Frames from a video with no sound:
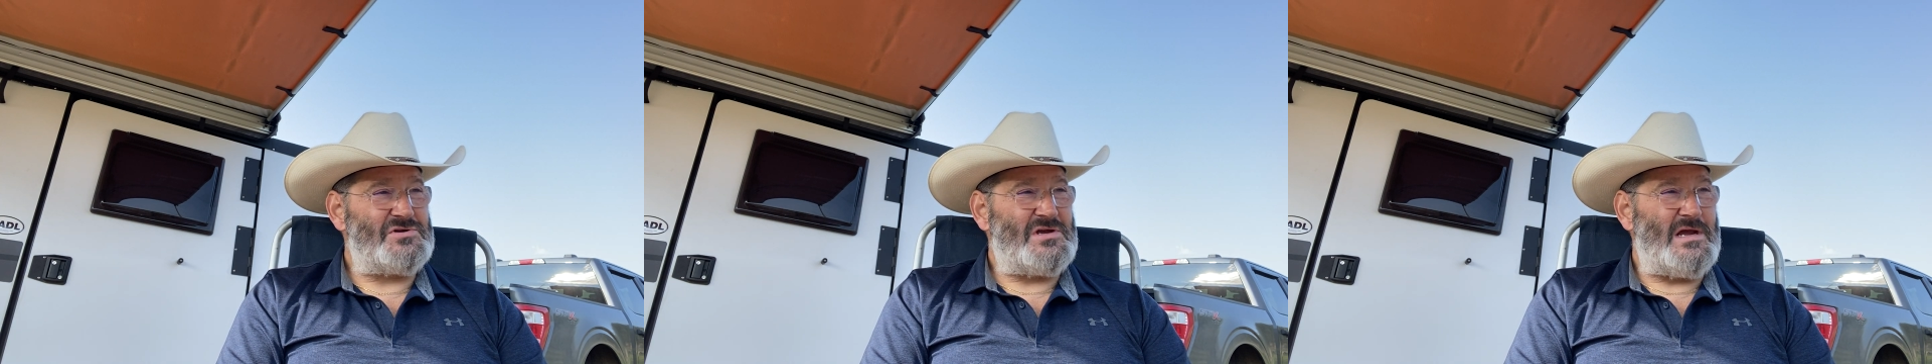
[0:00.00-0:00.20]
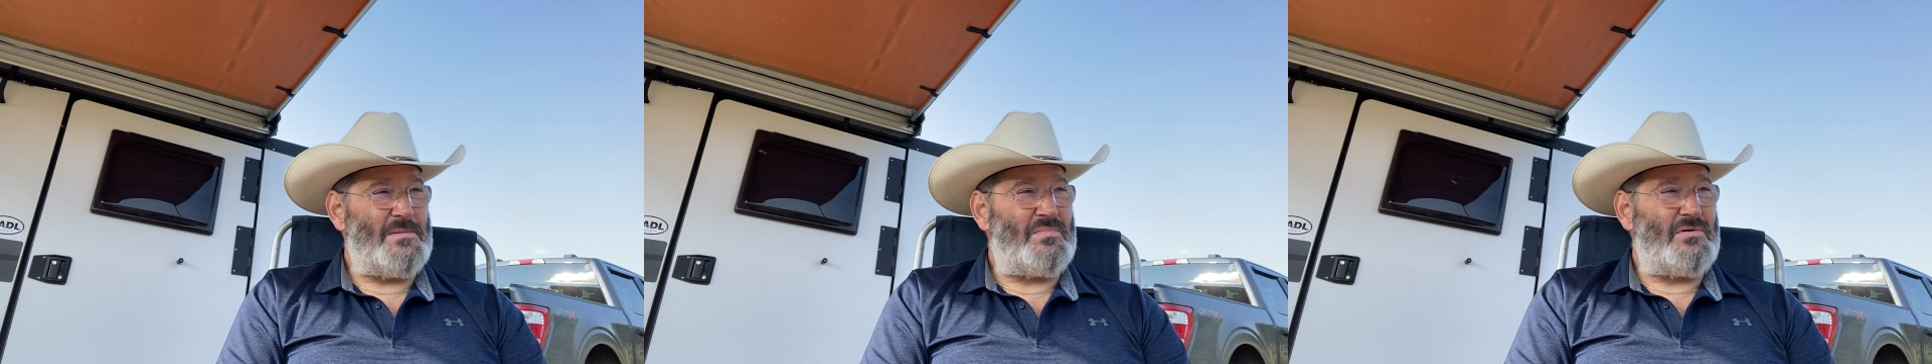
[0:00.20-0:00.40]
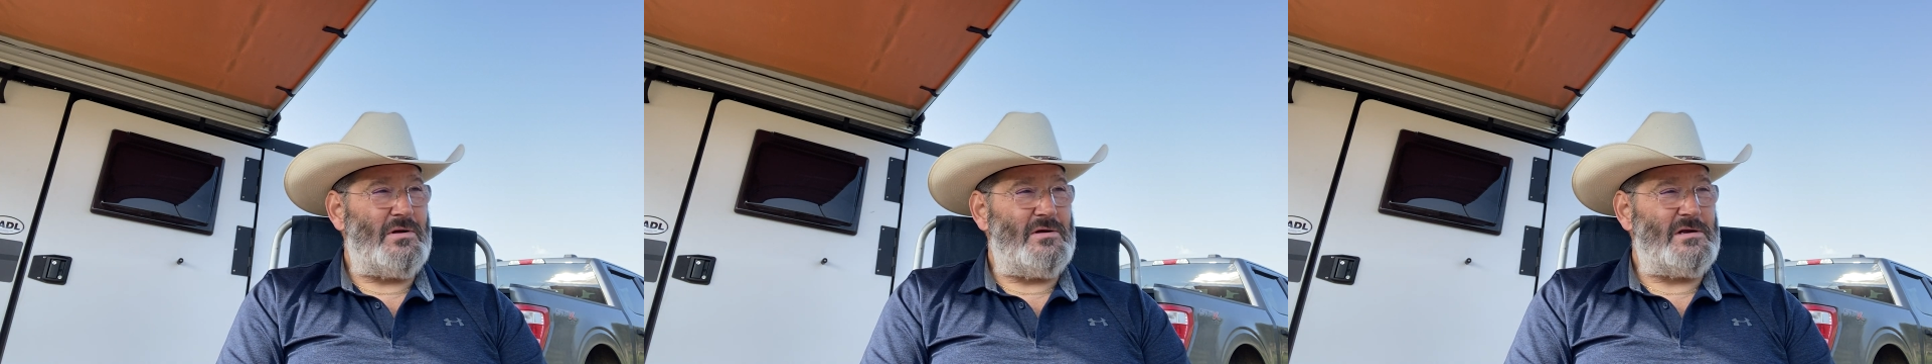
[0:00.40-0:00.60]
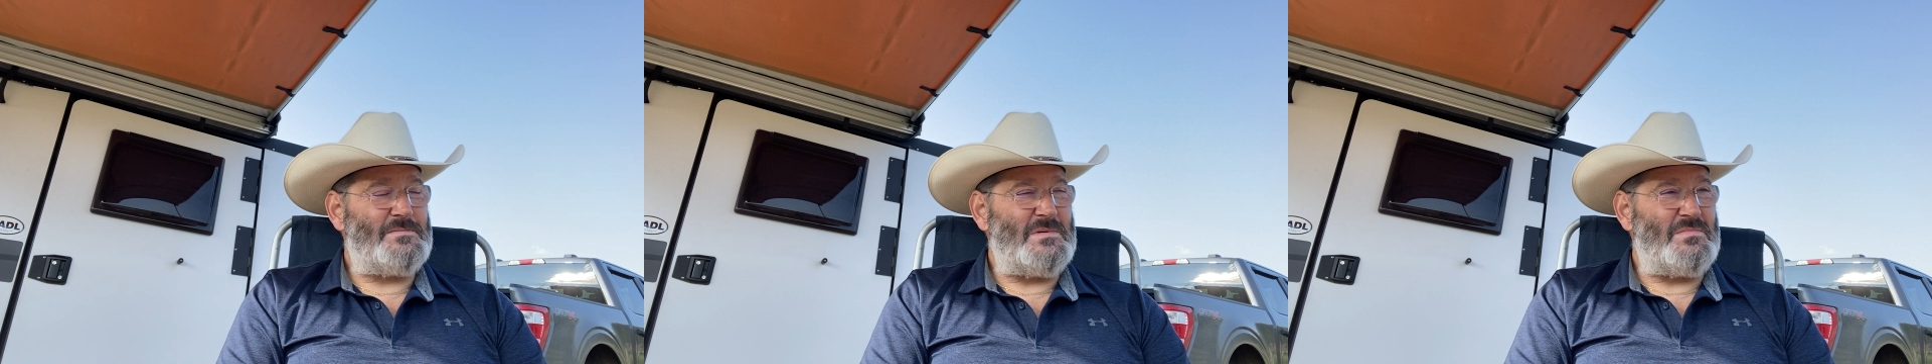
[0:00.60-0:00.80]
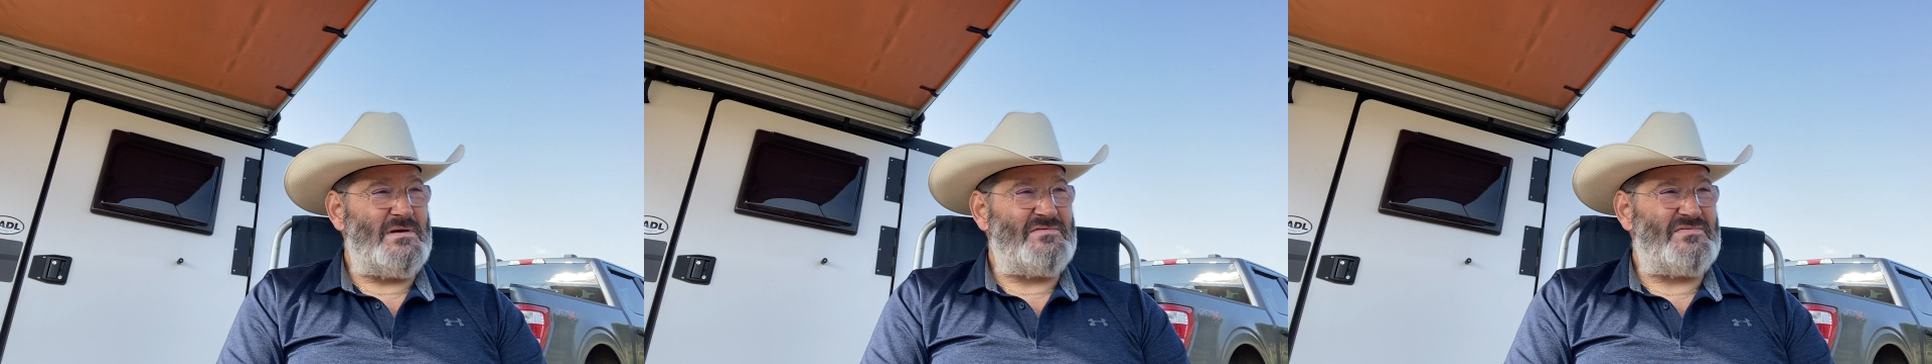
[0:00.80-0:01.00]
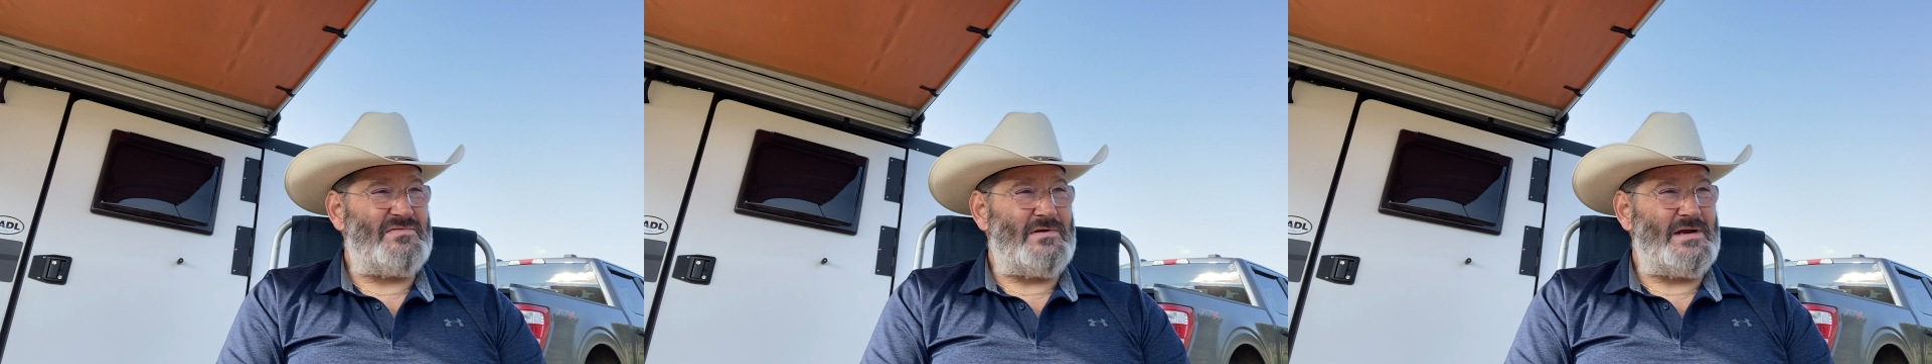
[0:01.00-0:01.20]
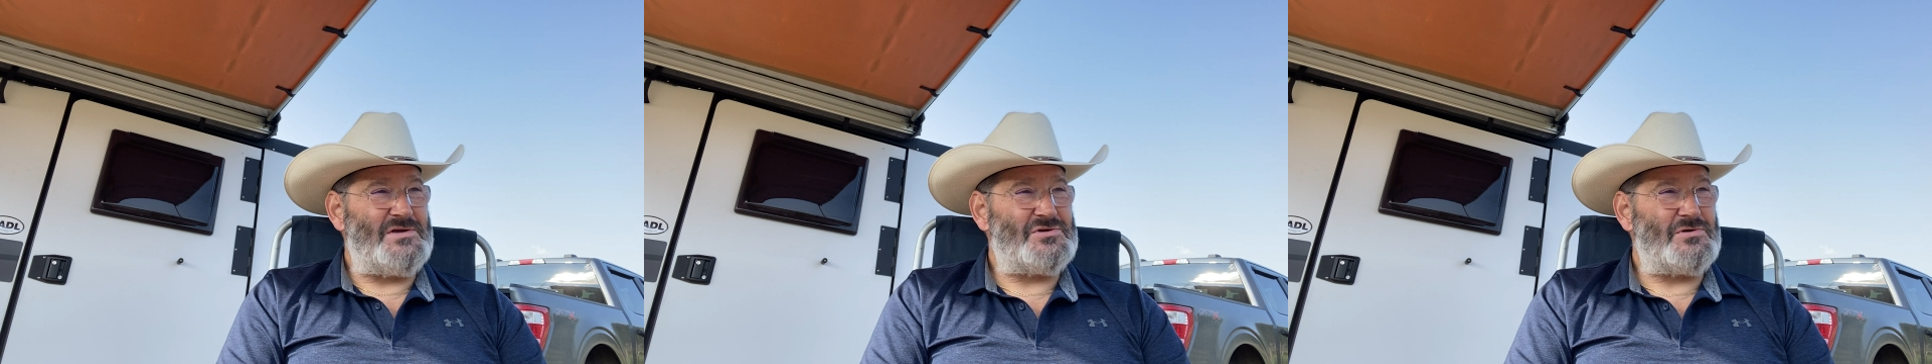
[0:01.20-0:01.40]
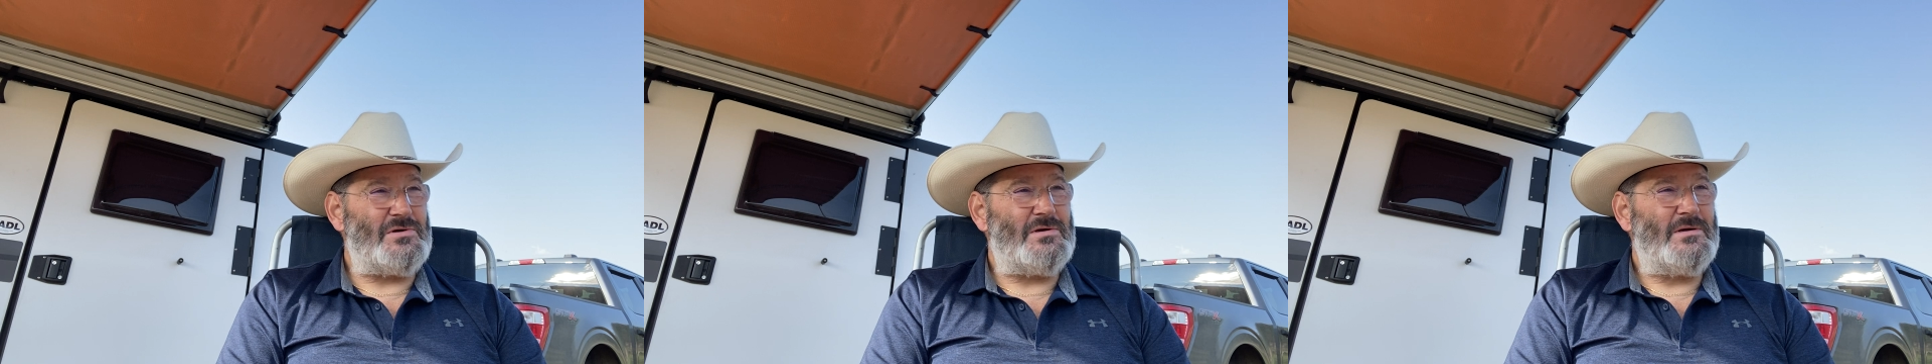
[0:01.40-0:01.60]
Camp Road up above
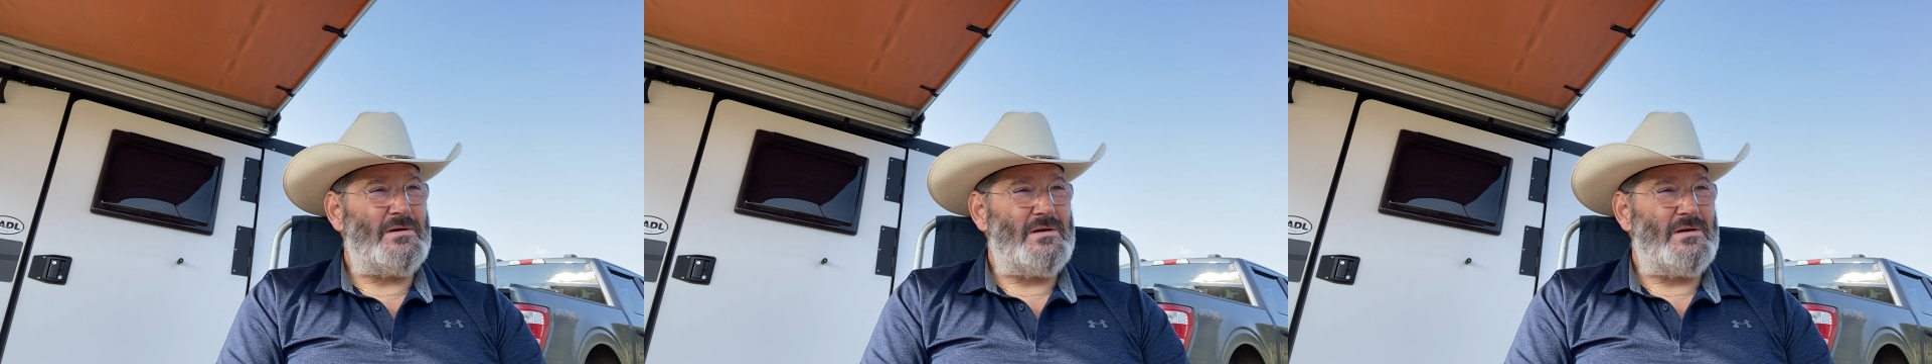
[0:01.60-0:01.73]
Fraser.